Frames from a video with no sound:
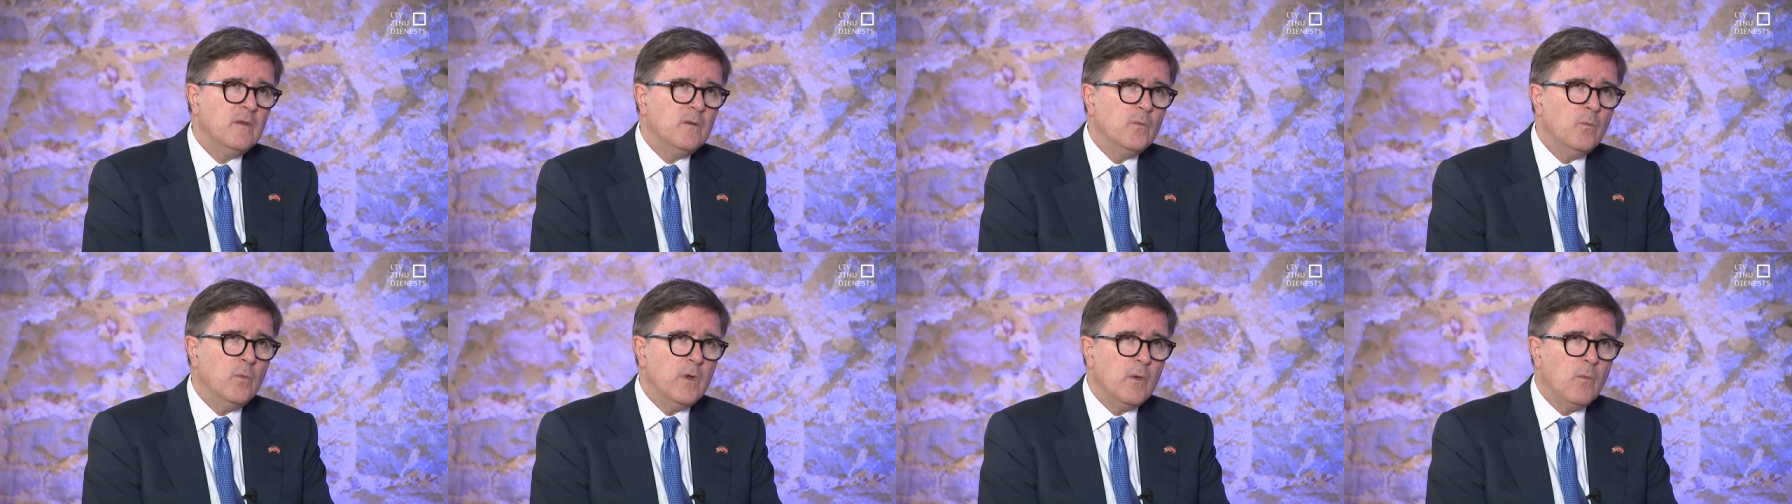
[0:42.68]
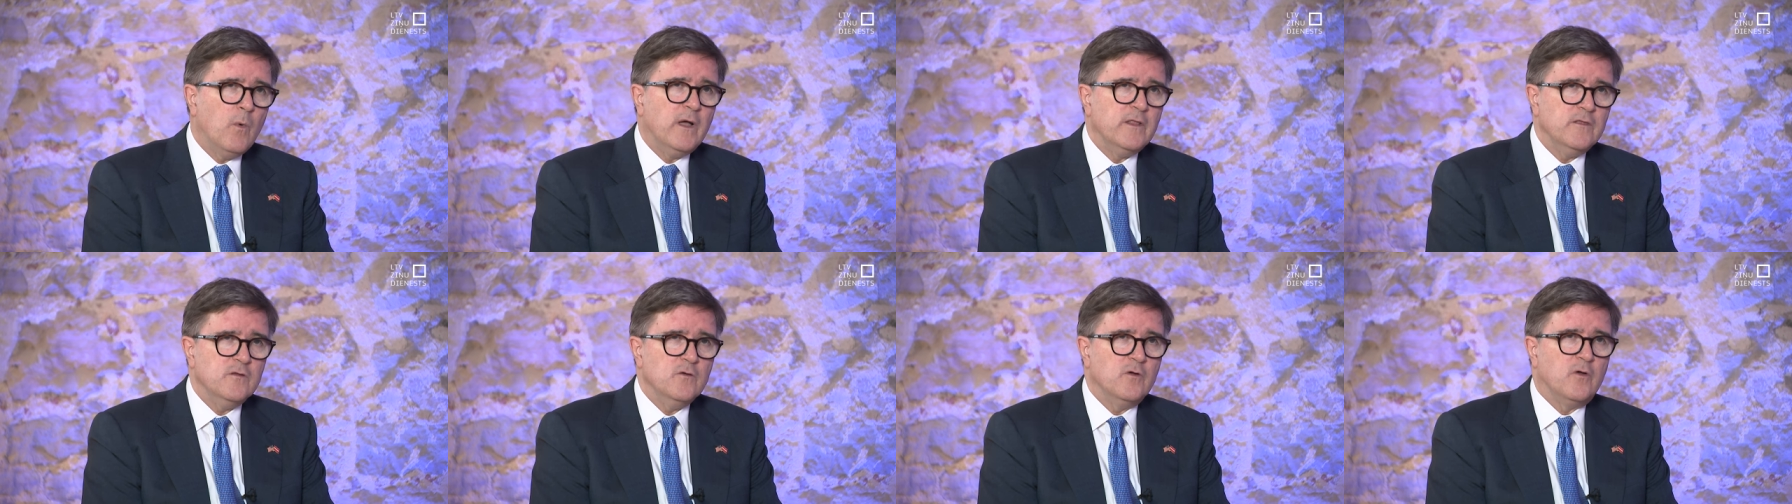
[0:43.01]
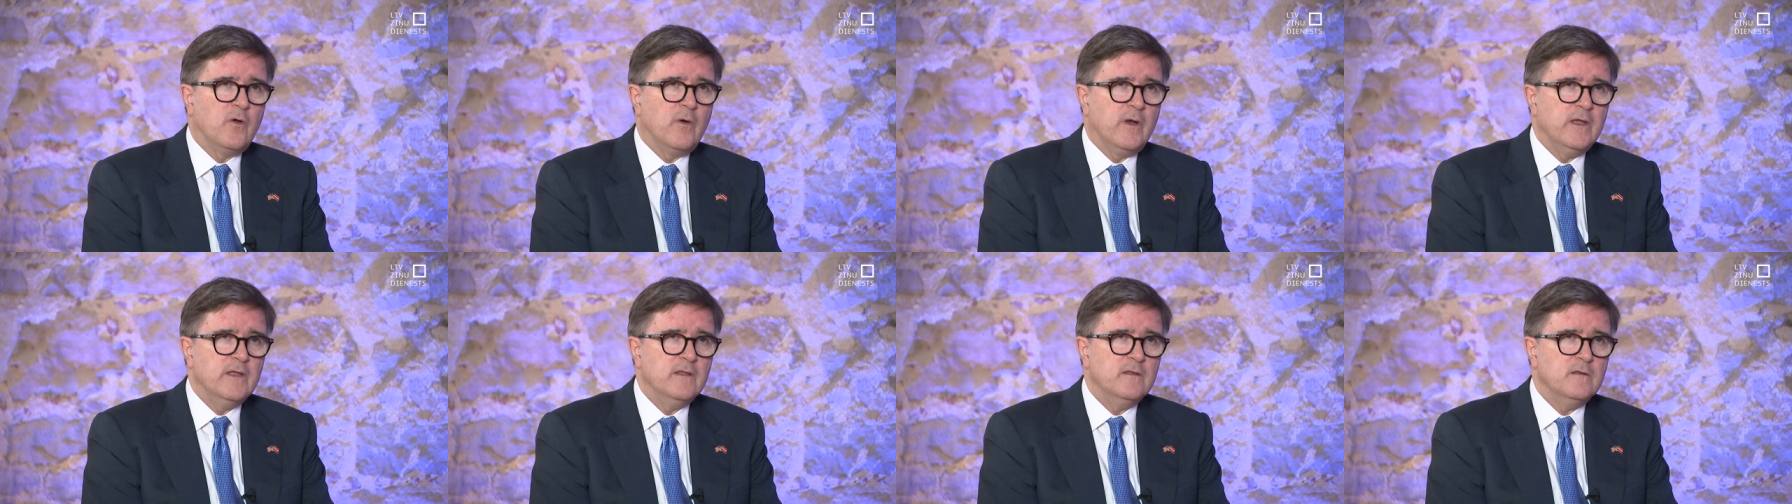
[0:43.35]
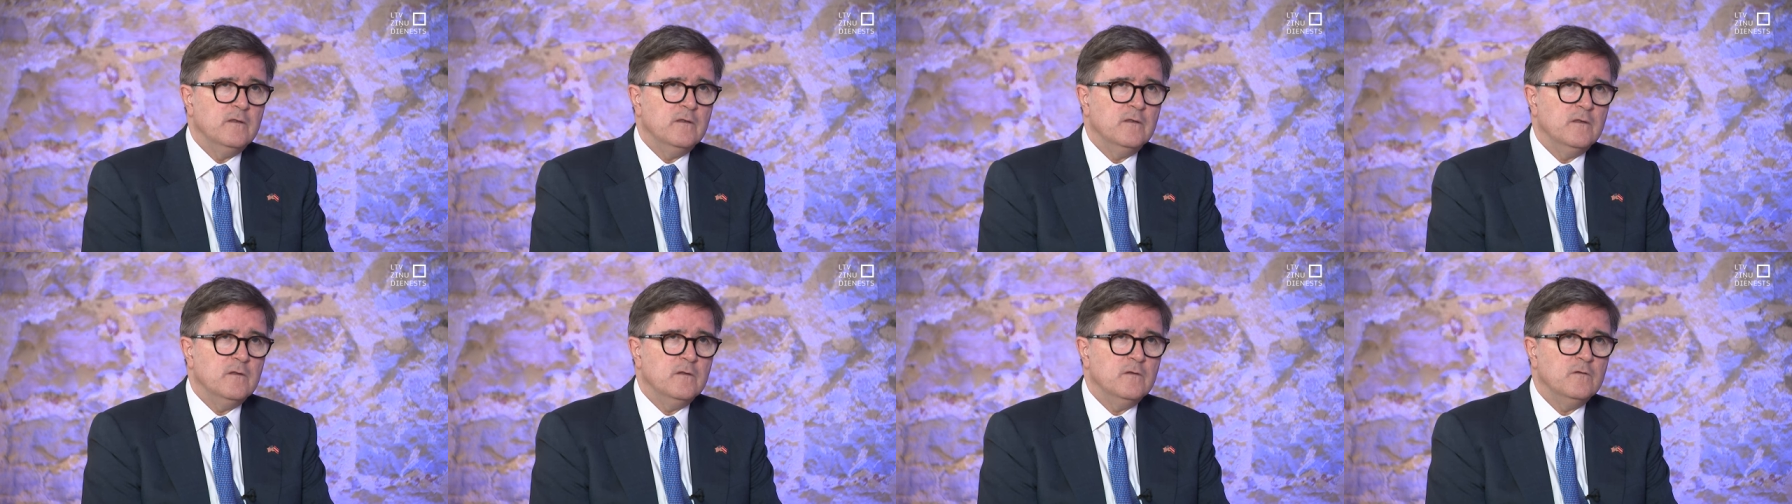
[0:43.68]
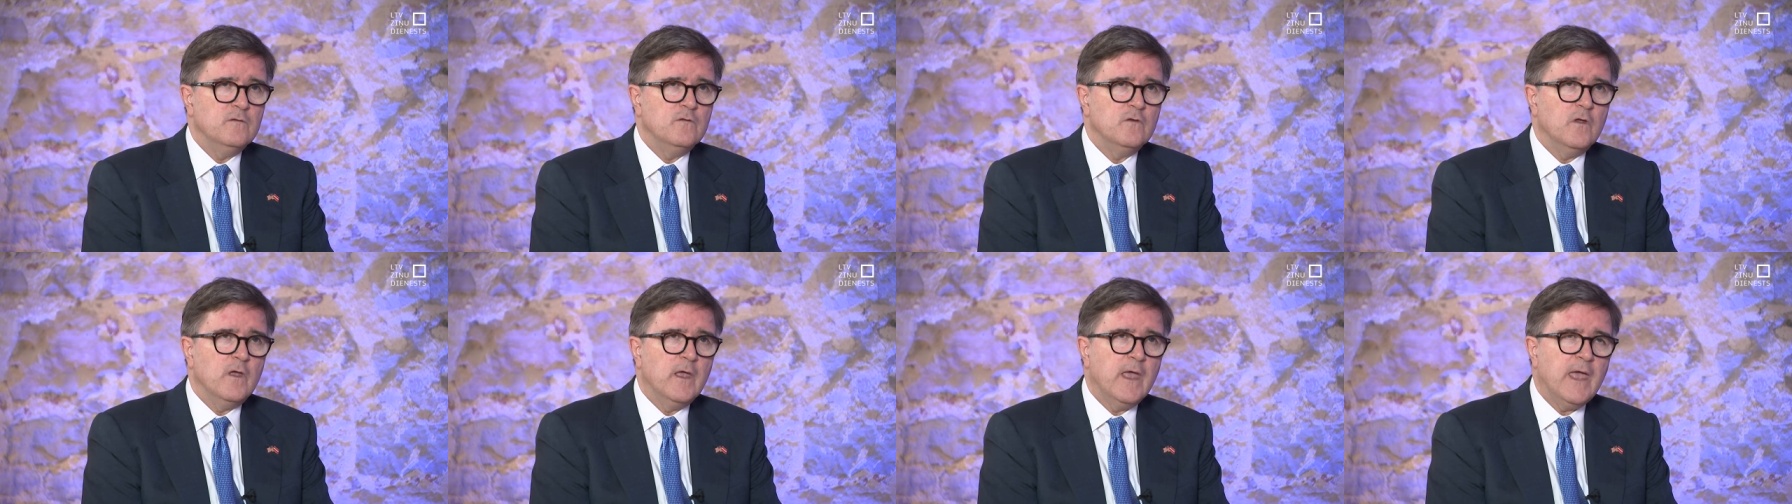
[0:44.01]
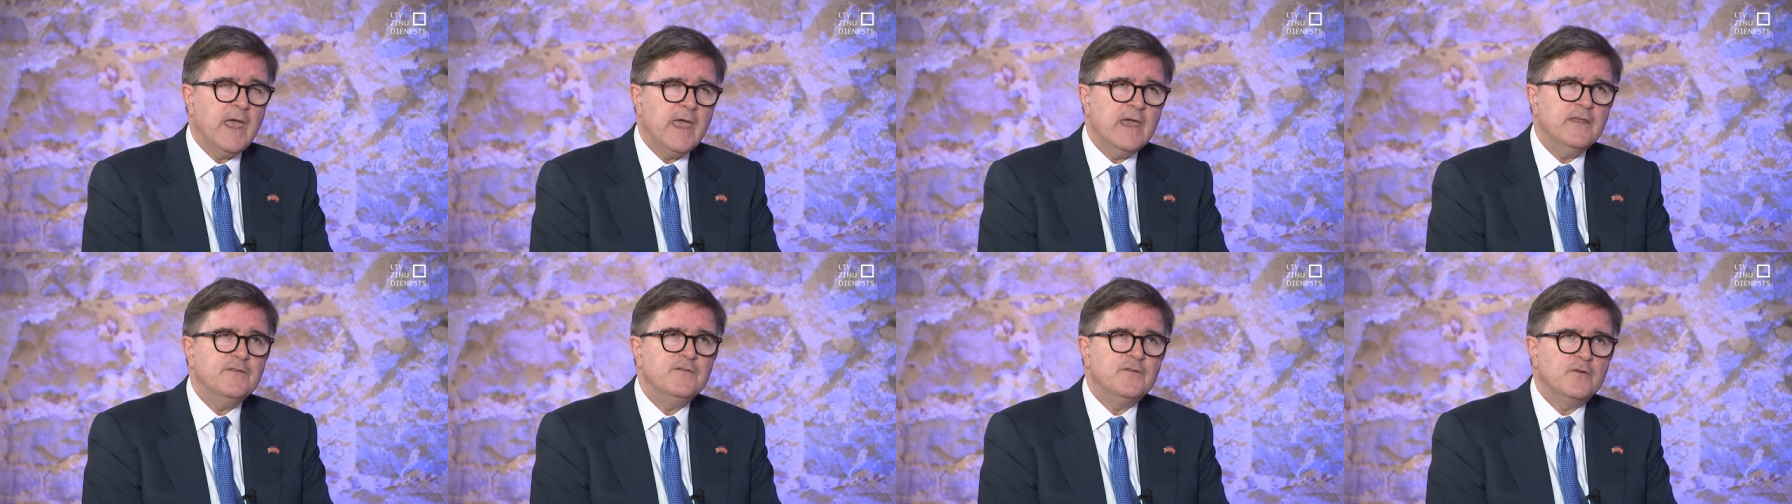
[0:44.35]
We want Ukraine to
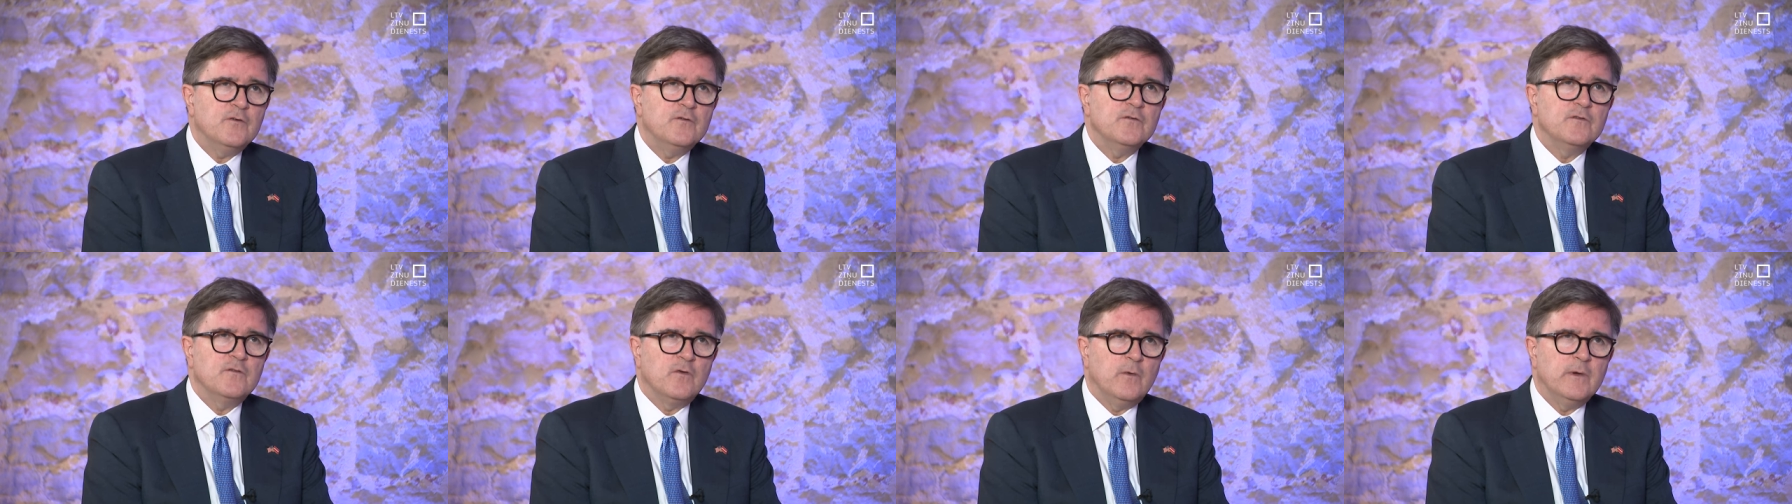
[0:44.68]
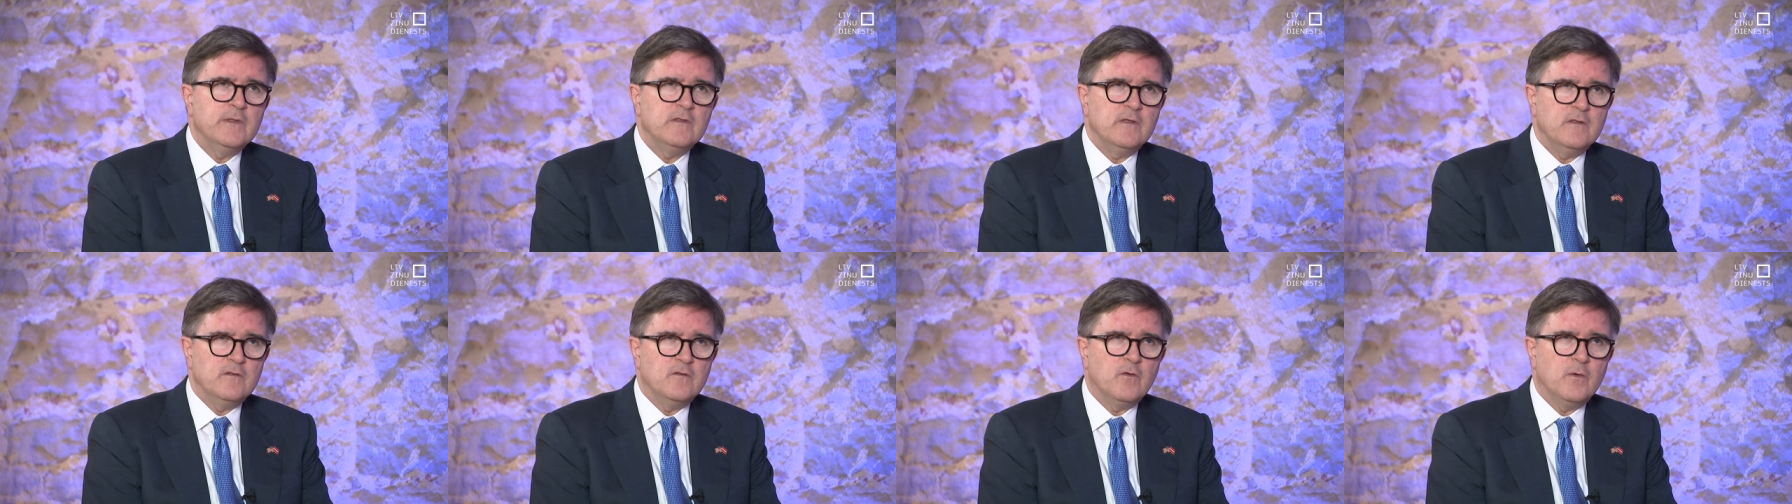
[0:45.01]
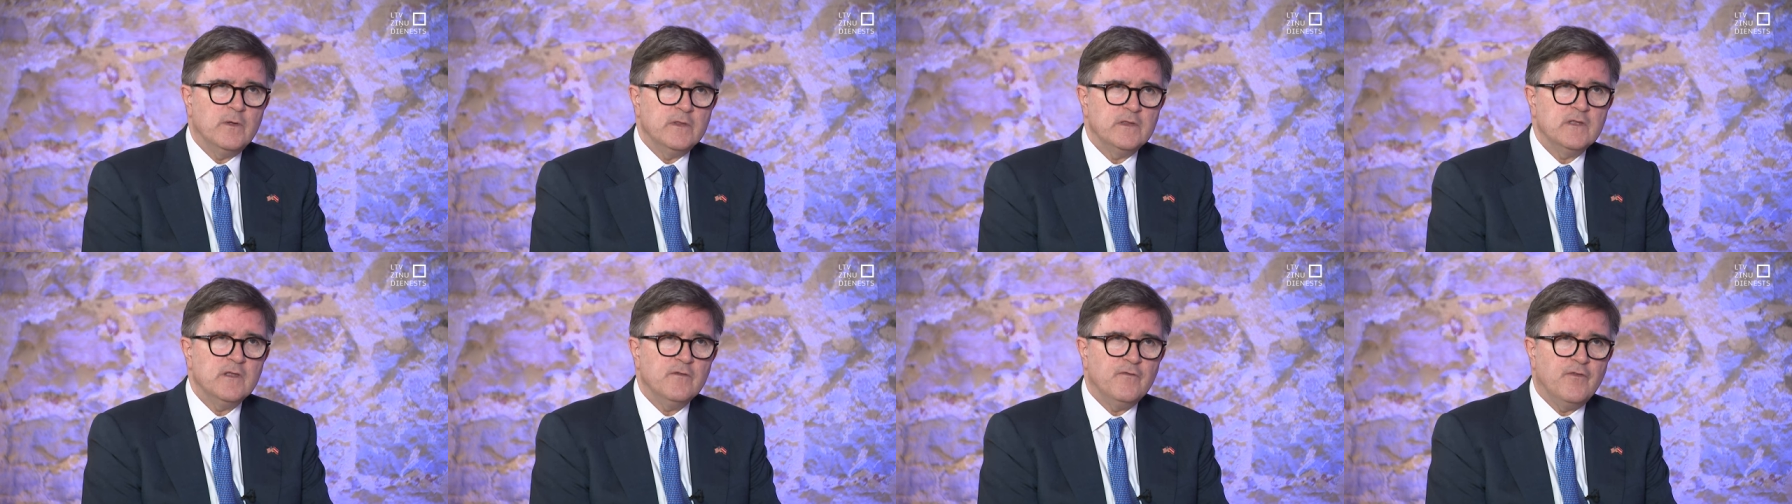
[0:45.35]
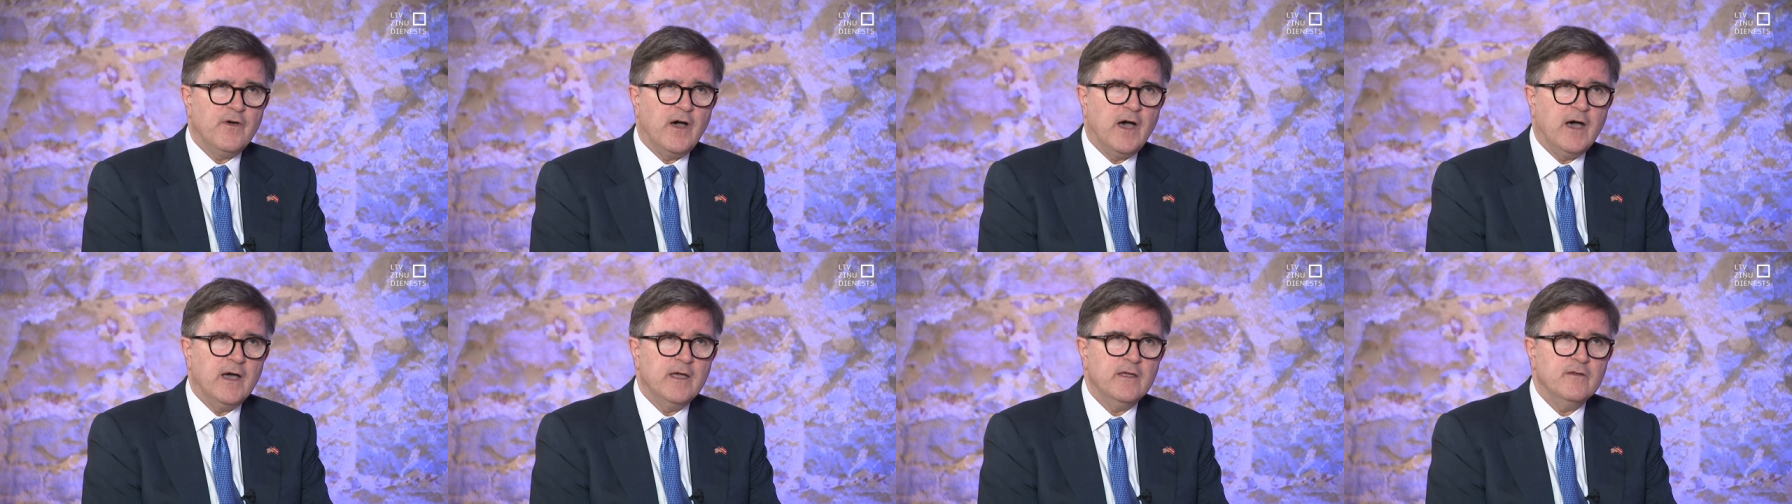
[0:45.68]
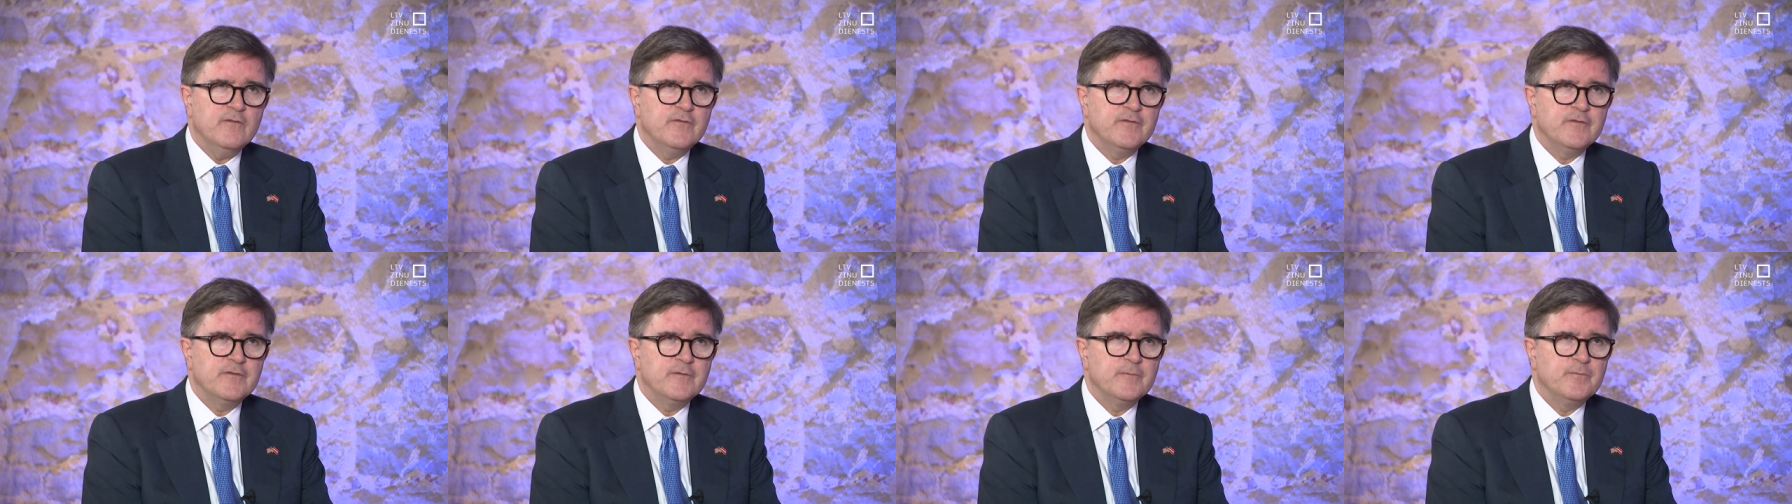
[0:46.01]
enter 2025